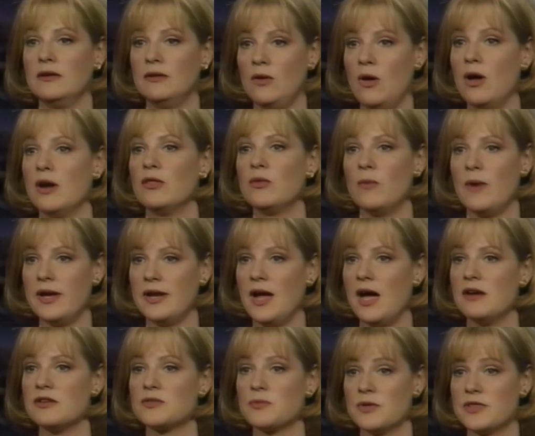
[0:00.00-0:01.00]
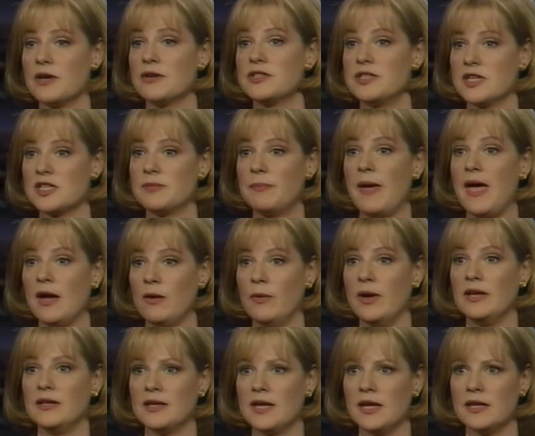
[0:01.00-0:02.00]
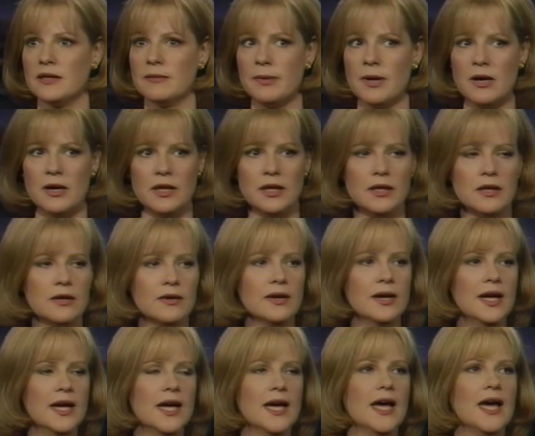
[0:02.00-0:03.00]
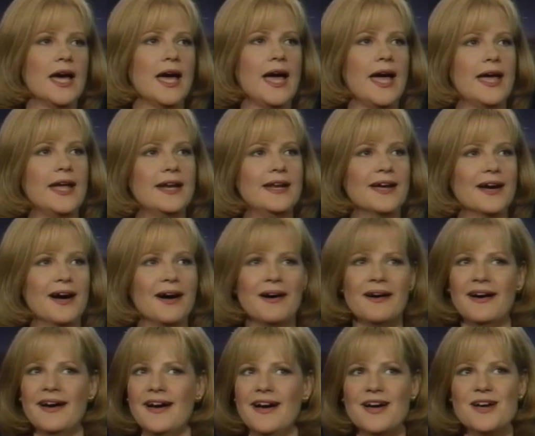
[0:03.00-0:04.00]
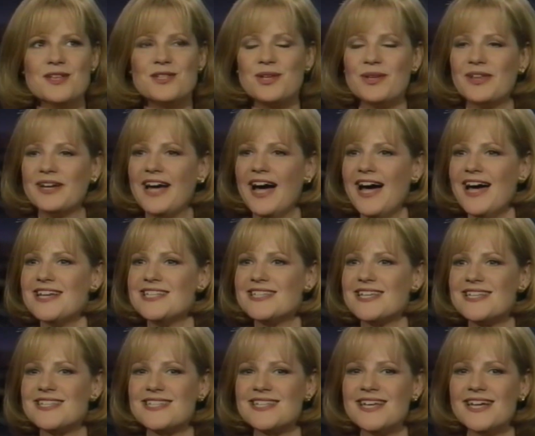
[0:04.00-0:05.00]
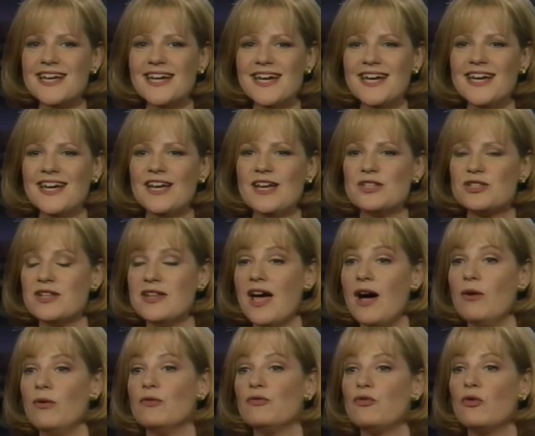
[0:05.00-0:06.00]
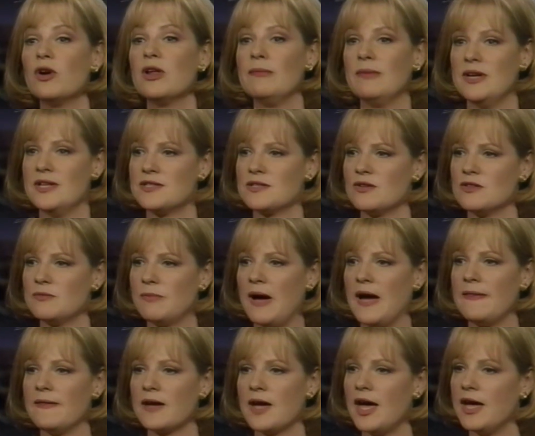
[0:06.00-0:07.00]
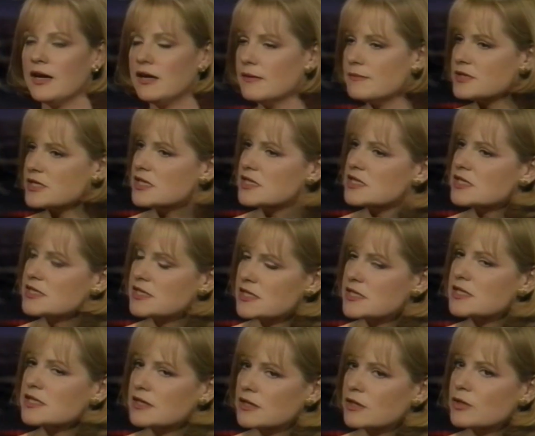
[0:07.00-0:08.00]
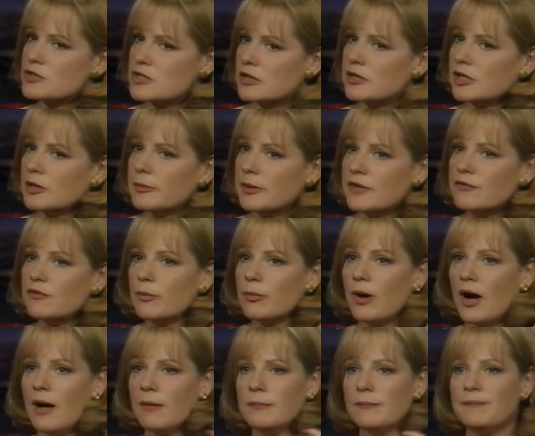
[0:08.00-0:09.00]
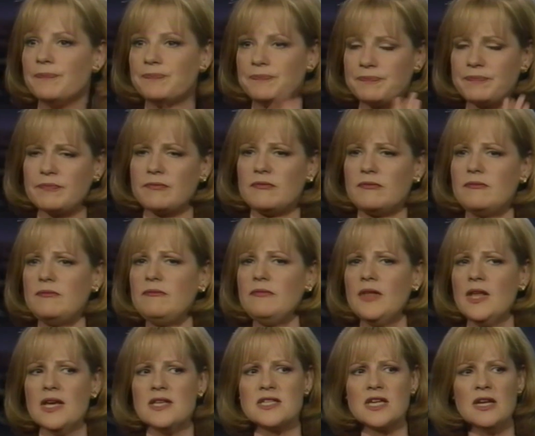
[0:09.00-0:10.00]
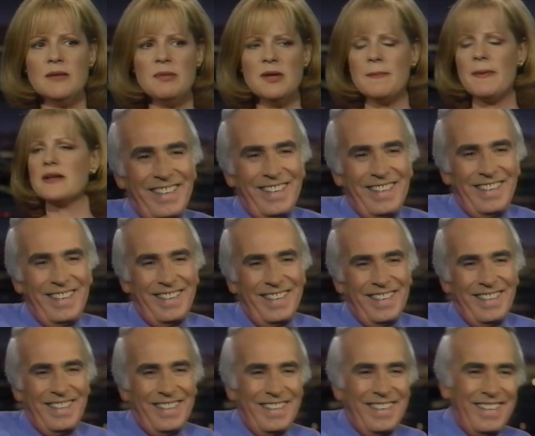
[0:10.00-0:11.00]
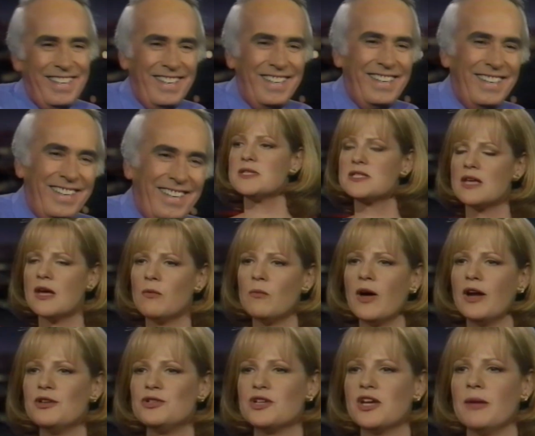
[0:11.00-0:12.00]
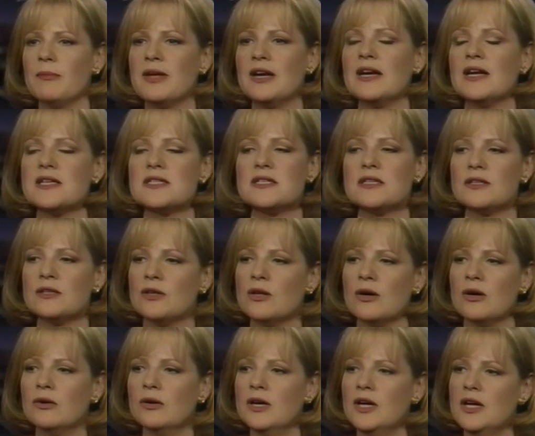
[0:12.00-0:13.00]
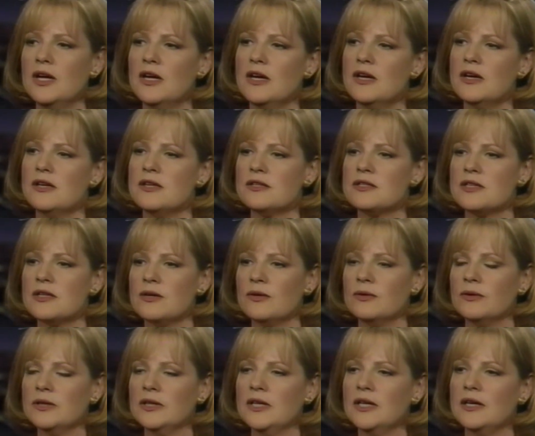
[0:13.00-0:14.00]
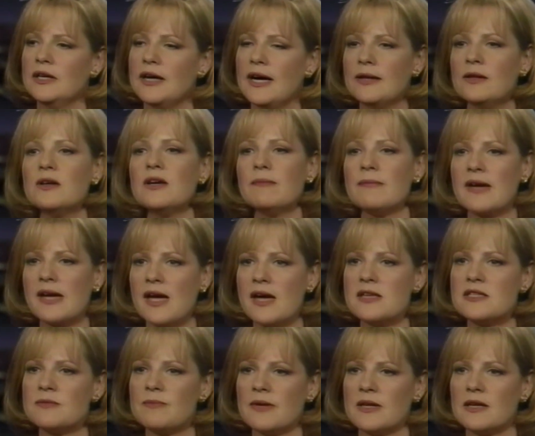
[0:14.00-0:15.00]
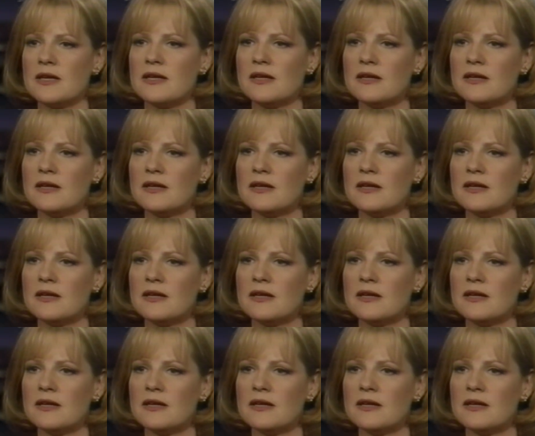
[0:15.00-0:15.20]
lawn of the White House with our six-pack waiting to get in the party, you know. And so the guy says, so now 40 minutes goes by, and the guy comes and he says, "Listen, there's a little bit of a problem. It's going to be about 10 more minutes. Miss Hunt, why don't you come in?" And I said, "No." So I look at my husband,